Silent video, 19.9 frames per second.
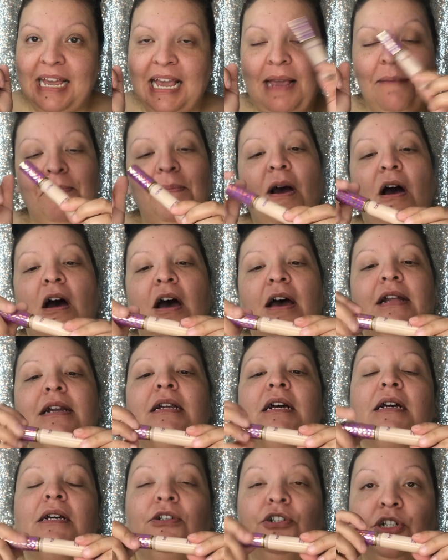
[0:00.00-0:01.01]
Tape on
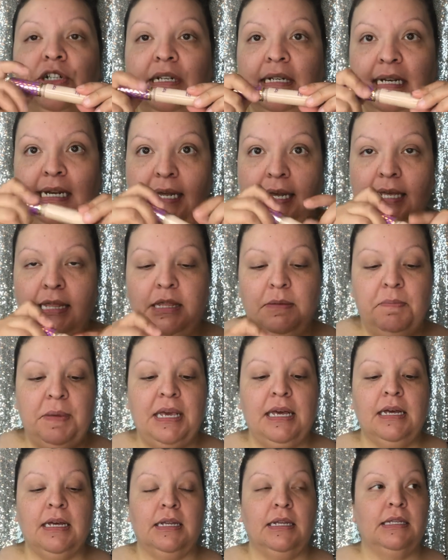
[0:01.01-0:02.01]
underneath
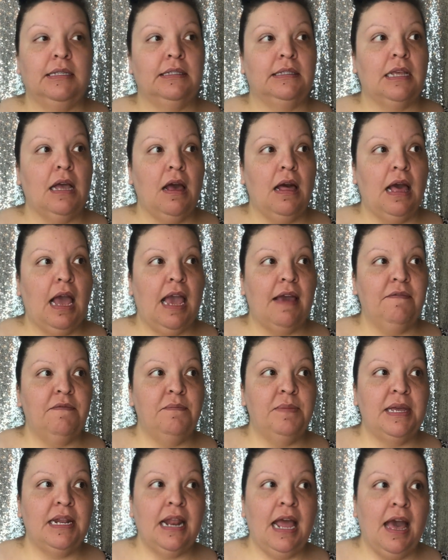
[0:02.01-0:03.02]
because I've
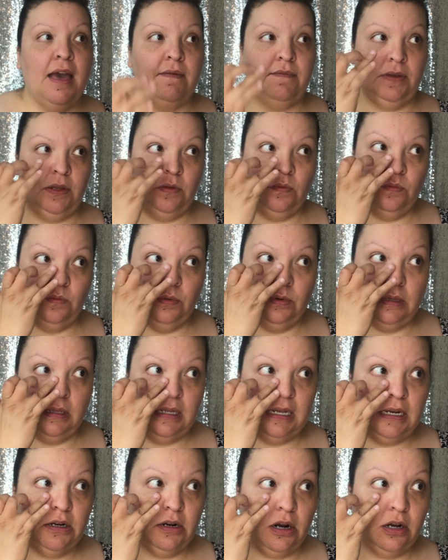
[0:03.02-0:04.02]
been having
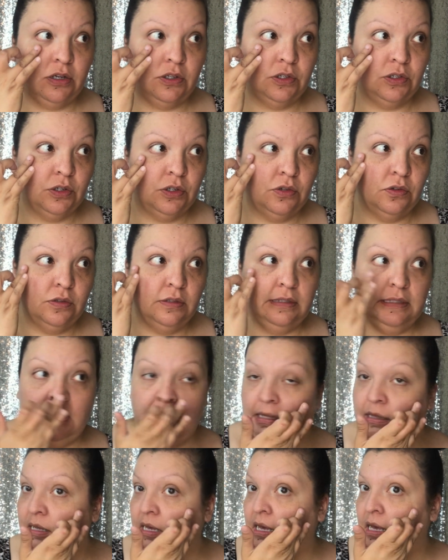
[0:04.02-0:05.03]
really dark circles
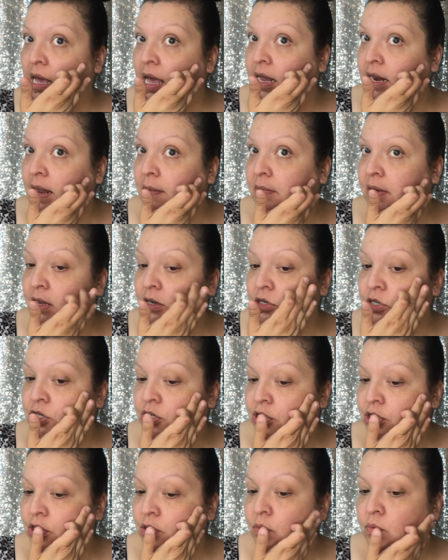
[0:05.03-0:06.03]
lately and I'm not
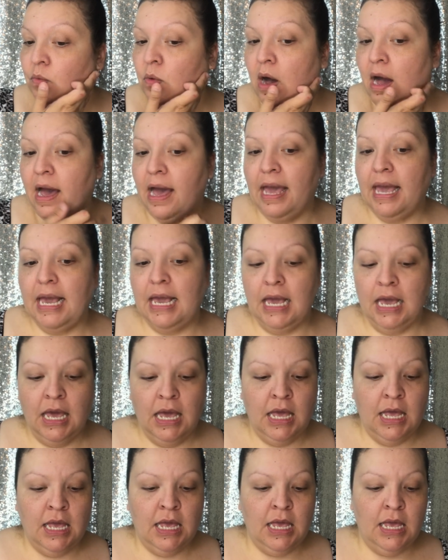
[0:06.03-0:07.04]
sure why
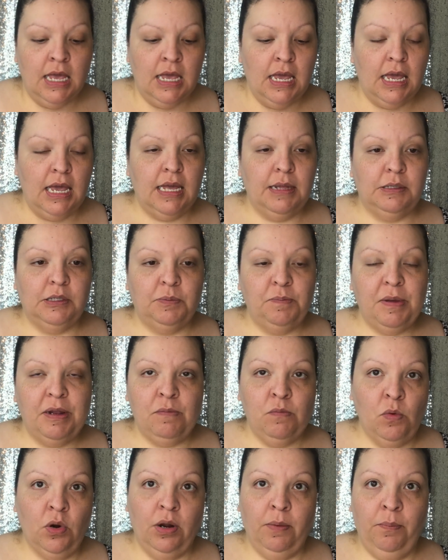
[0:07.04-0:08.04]
it's been
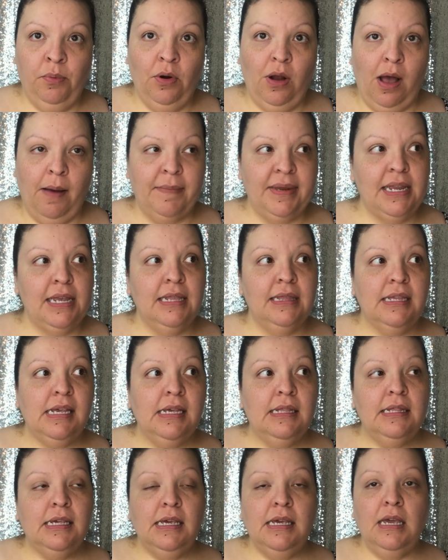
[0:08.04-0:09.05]
more prominent
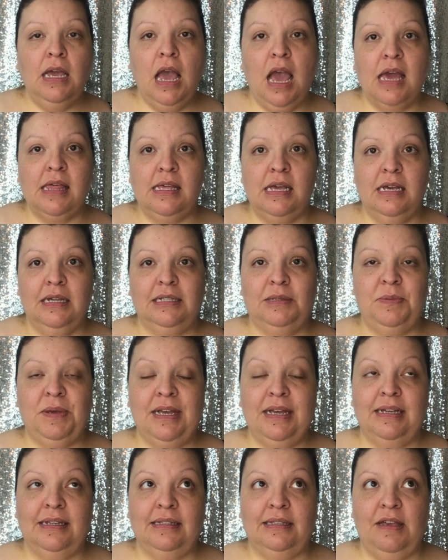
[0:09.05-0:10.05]
lately. I think it's
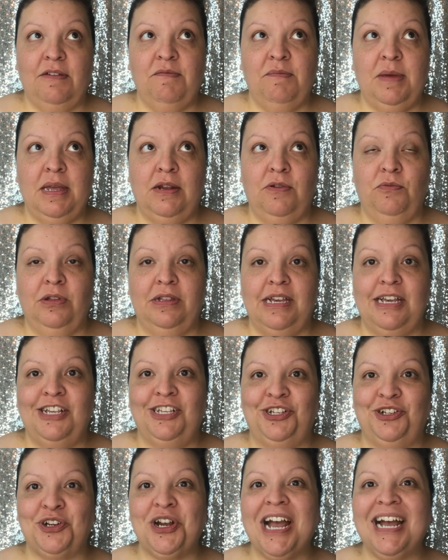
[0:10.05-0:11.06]
because I've been really
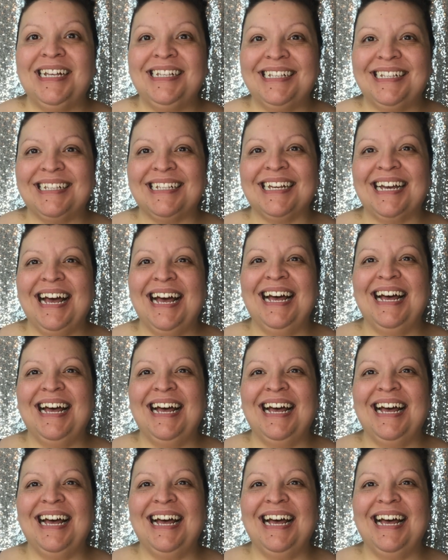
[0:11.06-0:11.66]
stressed